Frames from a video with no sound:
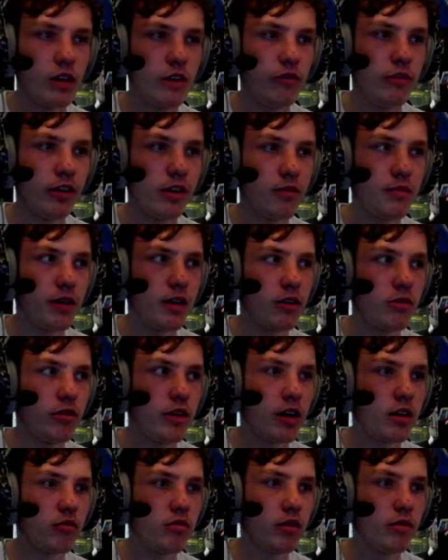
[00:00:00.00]
If we can be
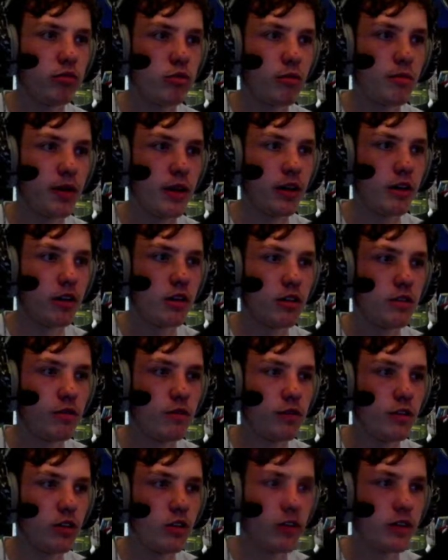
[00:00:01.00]
quick, we probably could
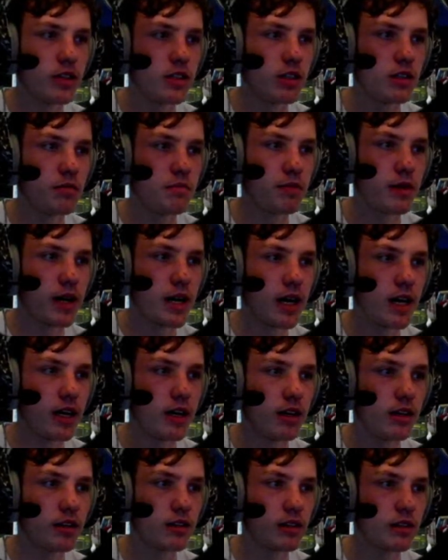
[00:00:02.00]
fly to the back.
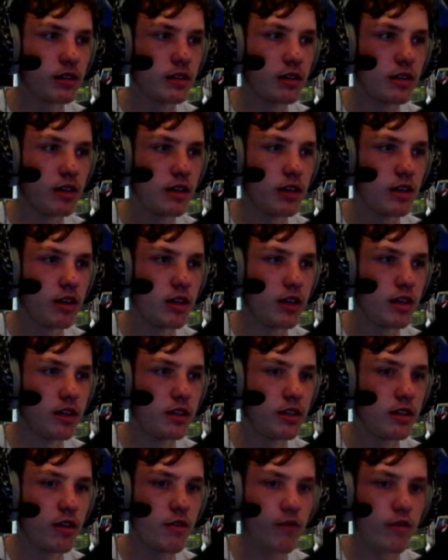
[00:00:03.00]

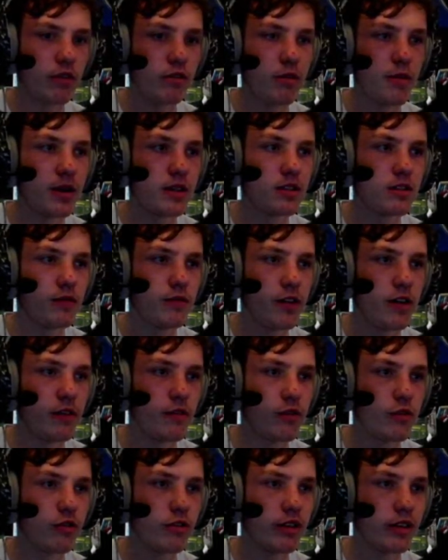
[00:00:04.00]
Don't think we'll be able to
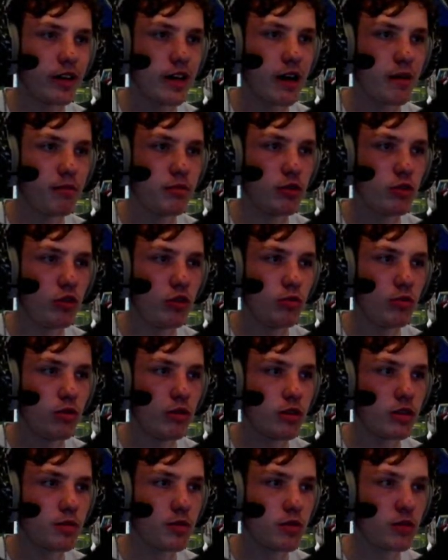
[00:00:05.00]
fit through the cab door, but
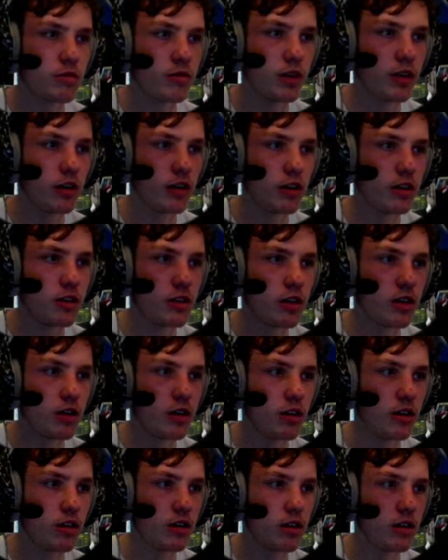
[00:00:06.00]
I suppose we
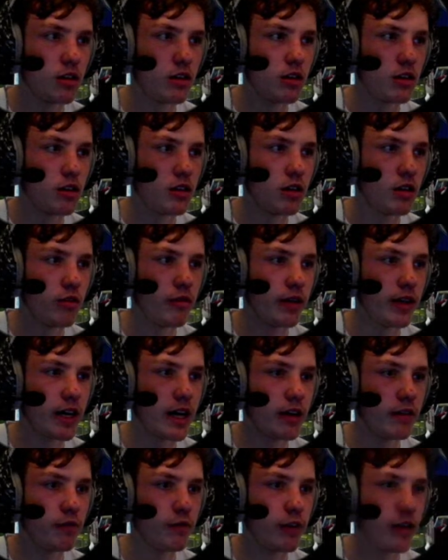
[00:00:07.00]
could. Oh, we
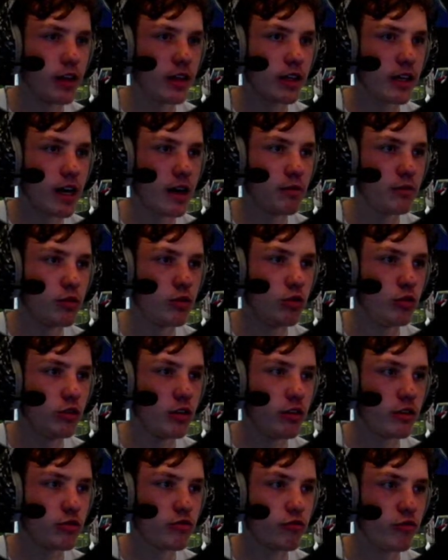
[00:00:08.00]
can fit in the cab door.
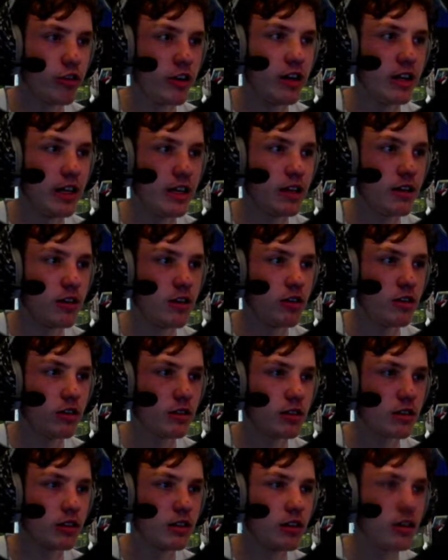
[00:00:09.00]
That's really
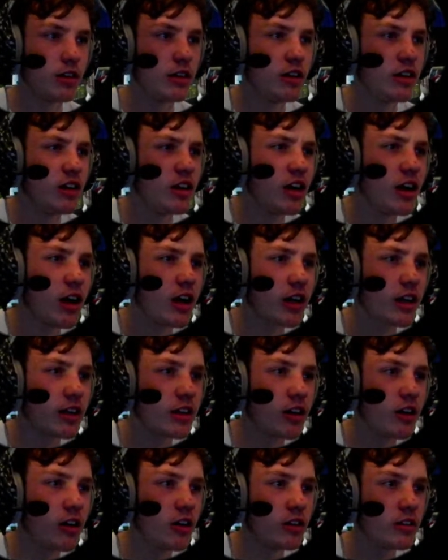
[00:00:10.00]
dark. I
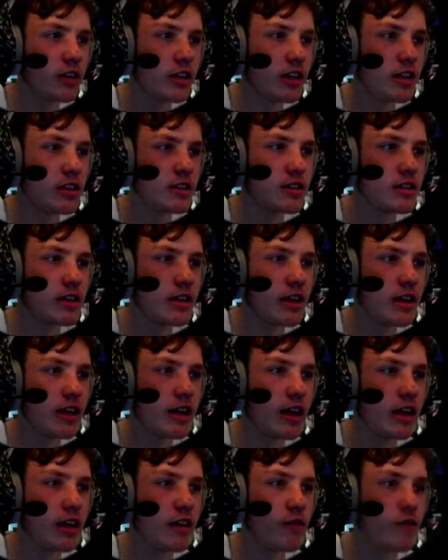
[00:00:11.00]
can hardly
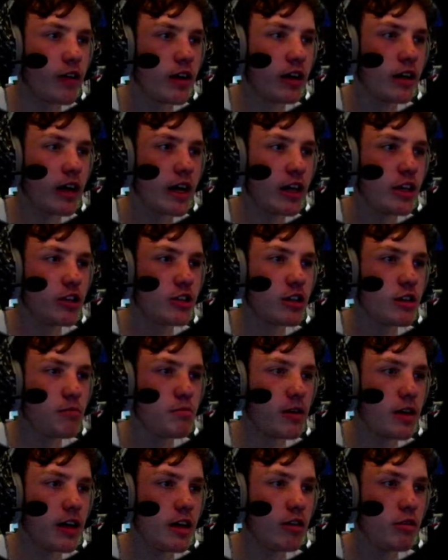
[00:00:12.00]
see anything.
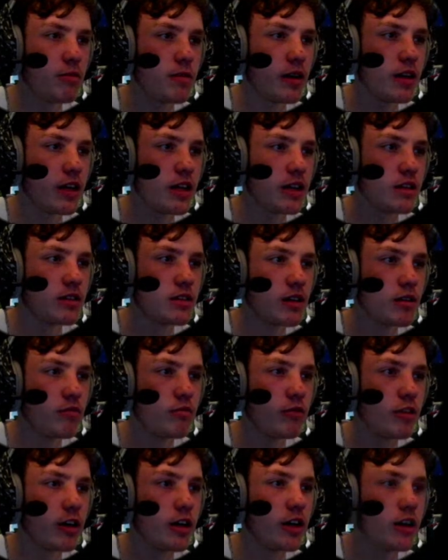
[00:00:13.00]
HCP, it'll be in here
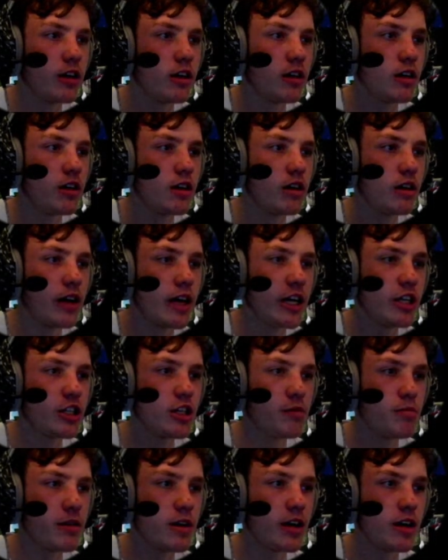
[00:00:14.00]
somewhere.
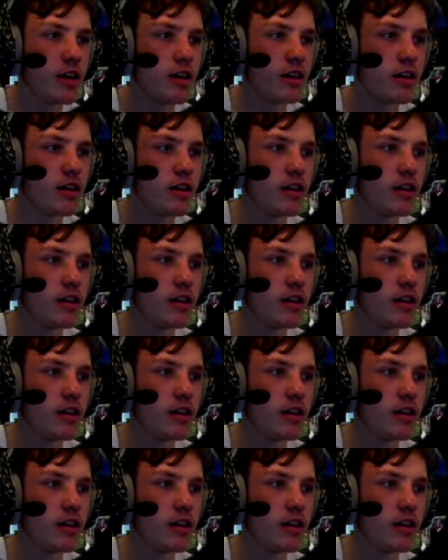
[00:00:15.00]
HCP.